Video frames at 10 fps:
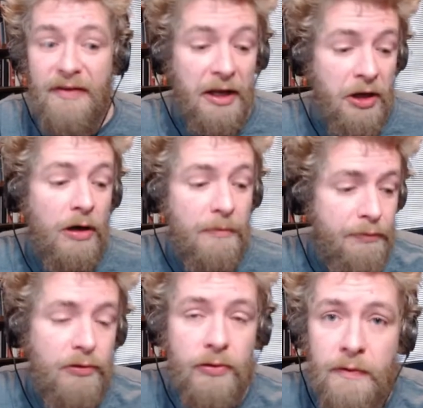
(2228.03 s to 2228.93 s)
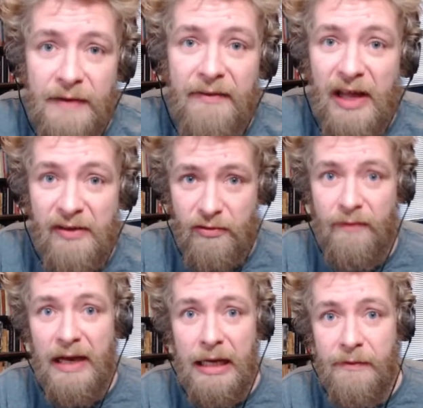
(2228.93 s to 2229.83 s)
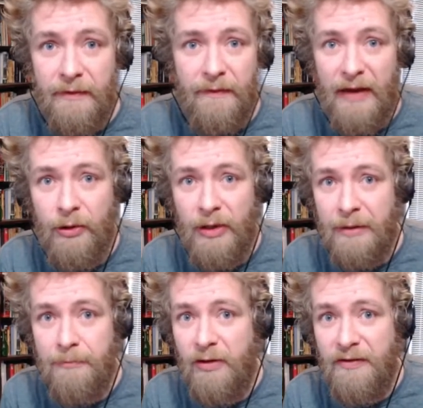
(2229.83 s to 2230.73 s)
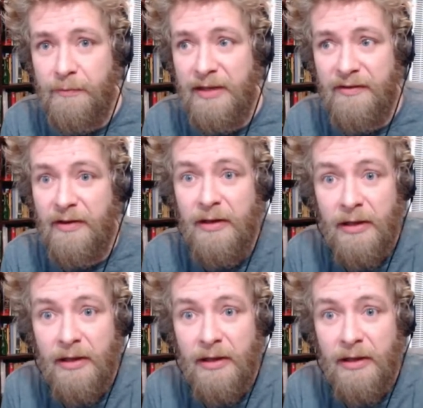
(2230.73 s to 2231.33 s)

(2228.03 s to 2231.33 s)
I can't prove have extra value for evaluating prospects,